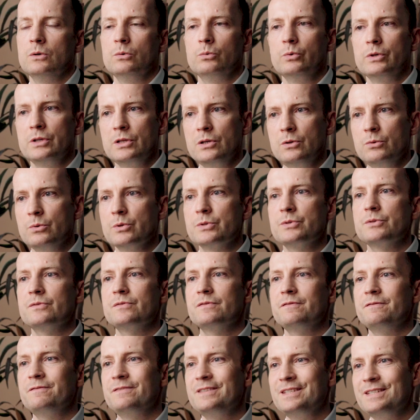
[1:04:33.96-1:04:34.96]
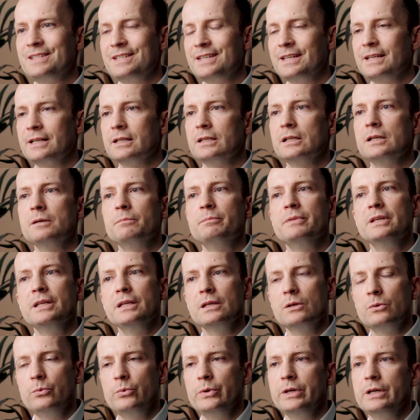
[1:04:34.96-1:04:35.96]
when he was physically
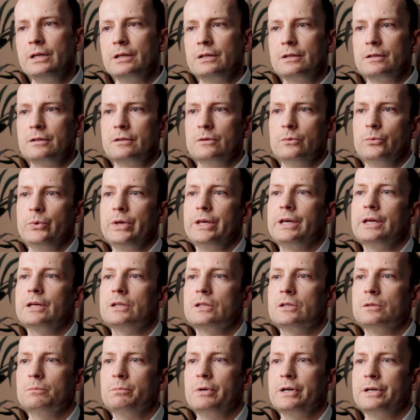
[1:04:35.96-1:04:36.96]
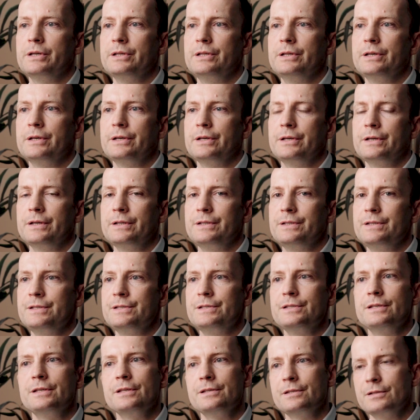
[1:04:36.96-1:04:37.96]
being weakened by the
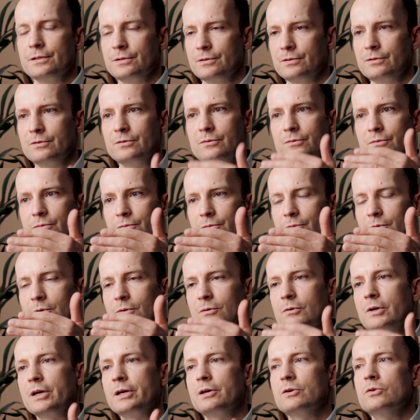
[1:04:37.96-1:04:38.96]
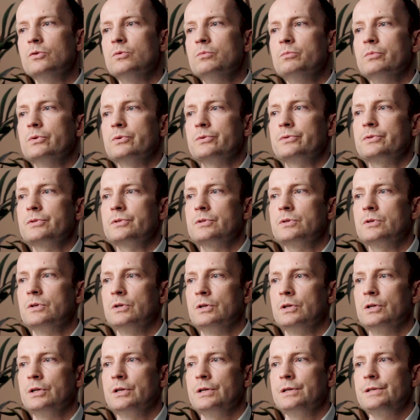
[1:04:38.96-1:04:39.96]
disease and, like almost
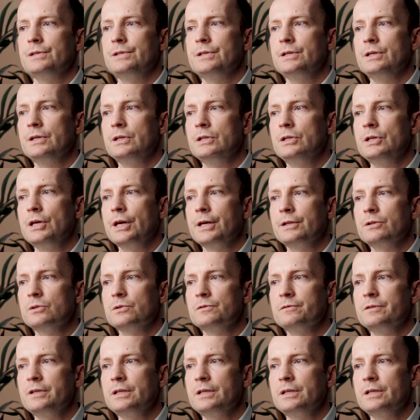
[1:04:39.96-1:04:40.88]
seeing the end of